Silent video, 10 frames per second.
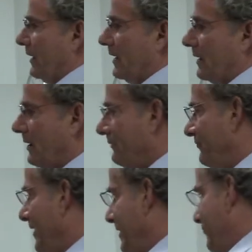we are all
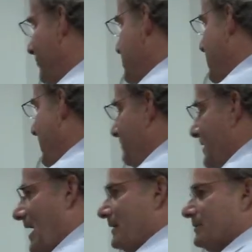fighting for the same
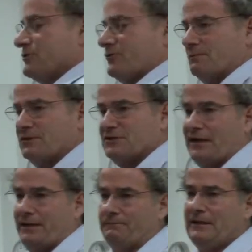dollars from the
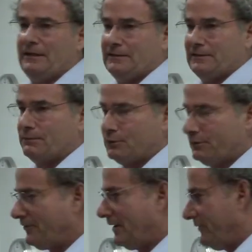same
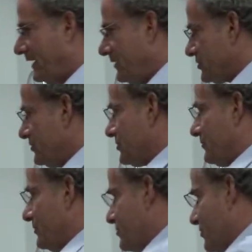liberal foundation, so
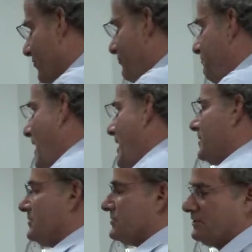there's turf
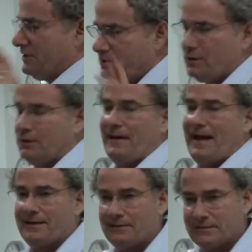battles and ego
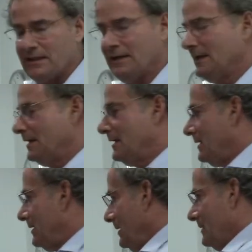battles.
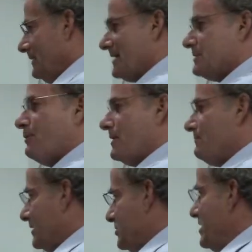That's pretty
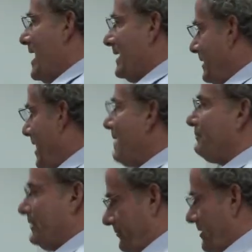much not
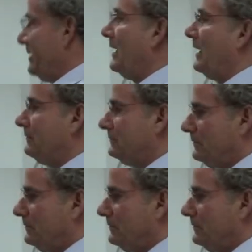happening right now.